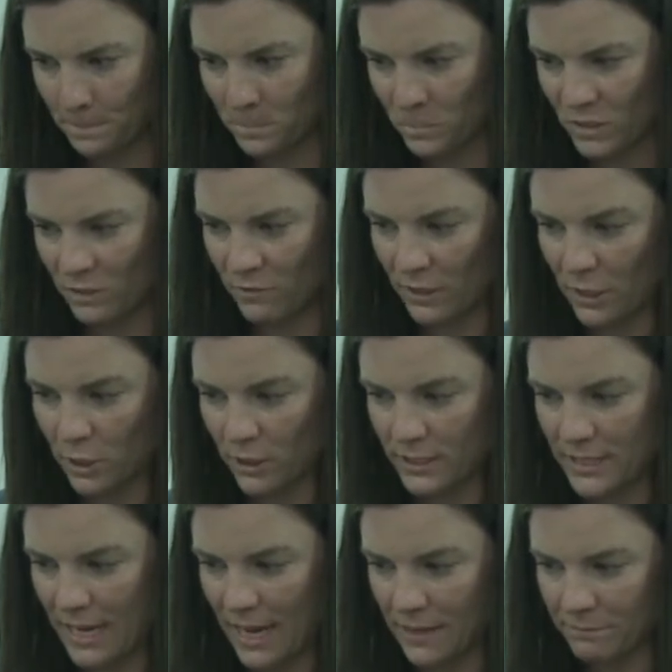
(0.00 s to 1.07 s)
You feel like you're a
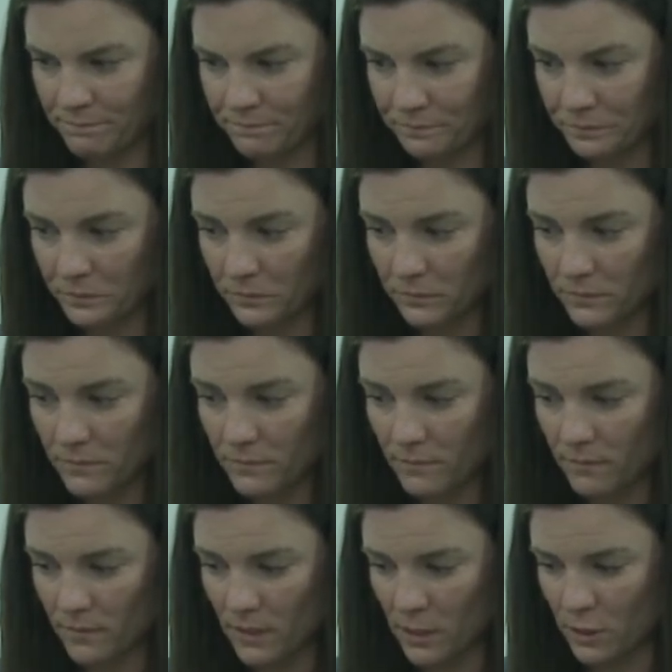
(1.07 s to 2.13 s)
10? Mm
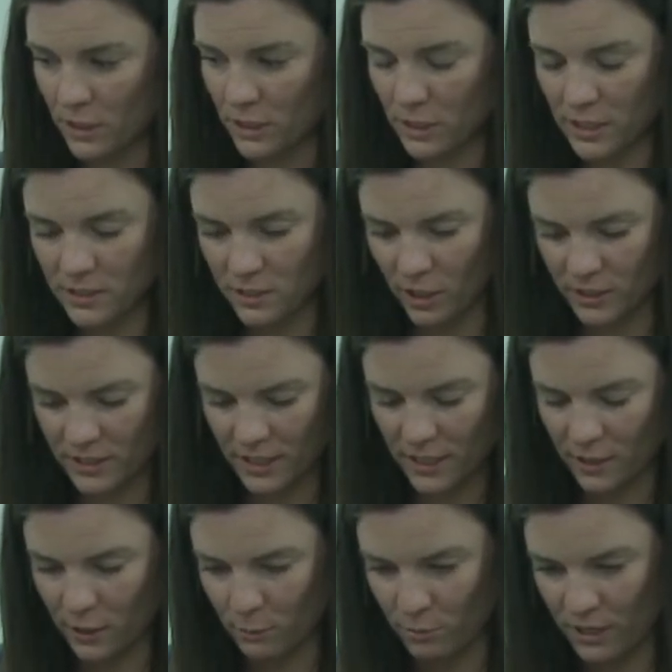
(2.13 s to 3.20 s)
-hmm. You can start to hear
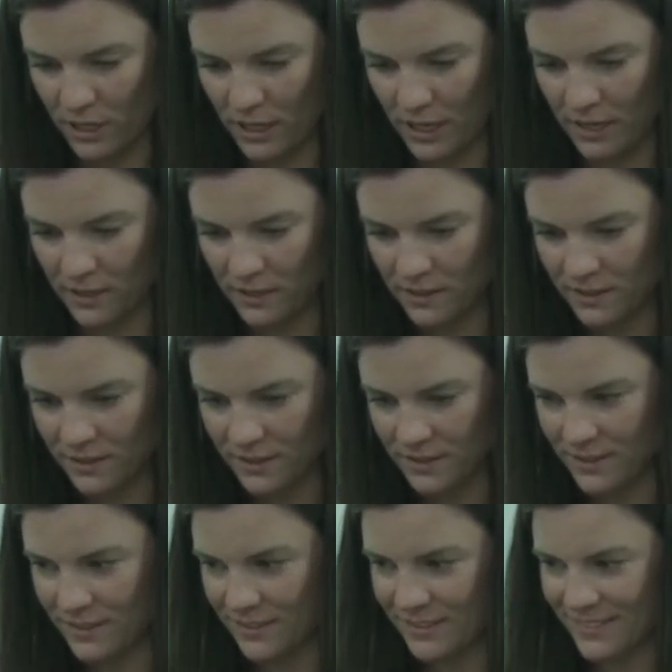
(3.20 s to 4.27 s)
your breathing?
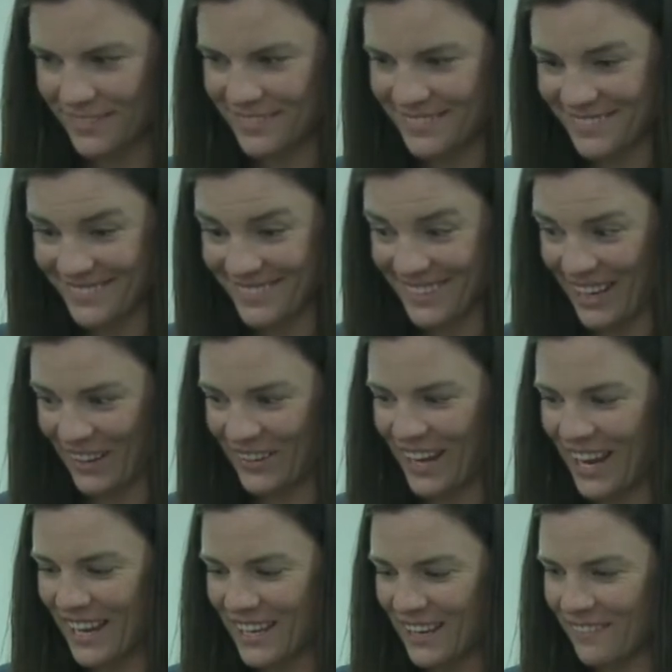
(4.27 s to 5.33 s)
Uh -huh.
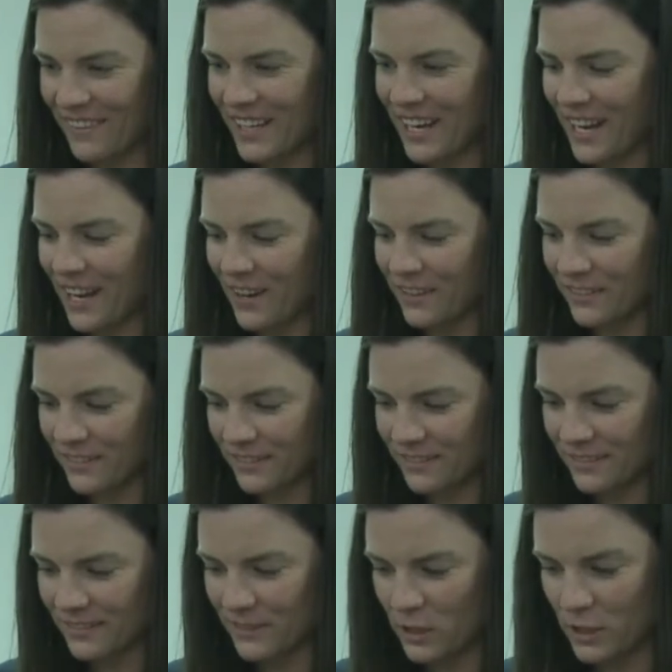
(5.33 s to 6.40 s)
Okay, here we go.
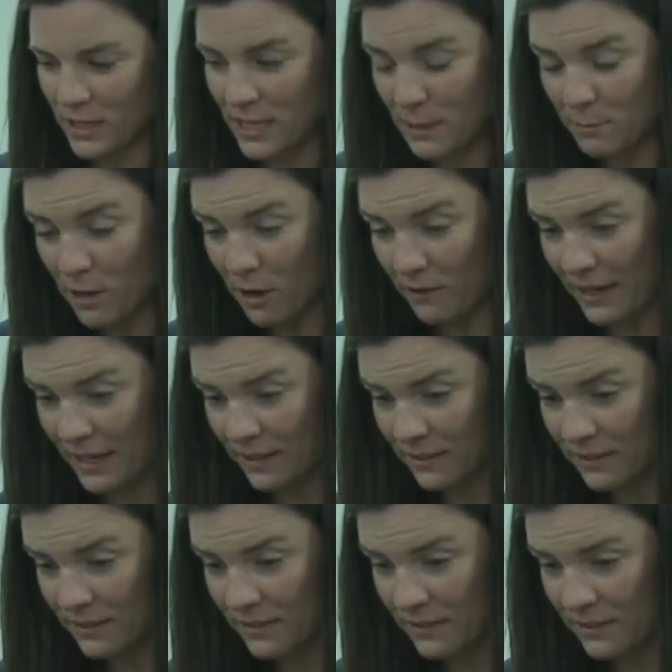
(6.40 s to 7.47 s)
You can keep going.
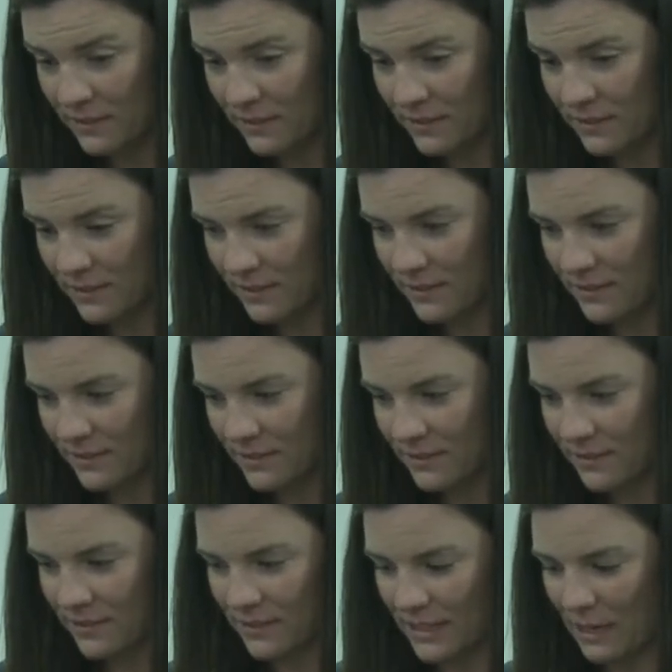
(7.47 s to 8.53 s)

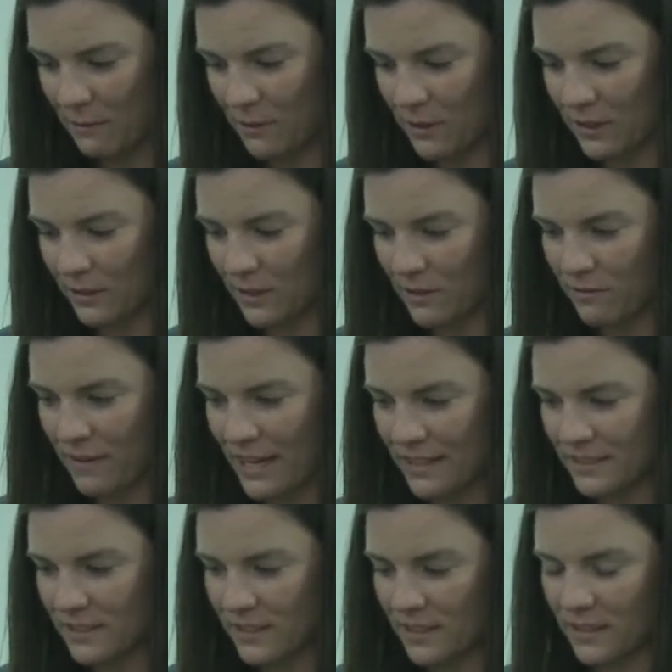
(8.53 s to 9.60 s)
Okay, we're going a little
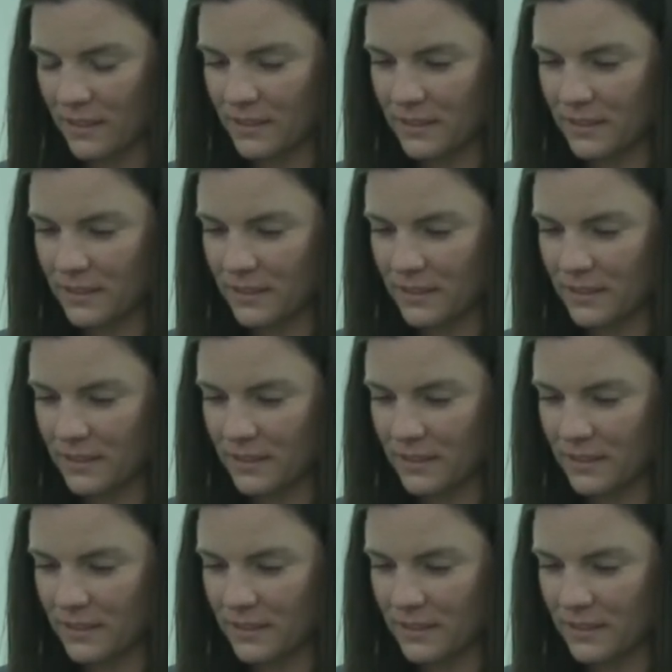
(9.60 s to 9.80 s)
faster.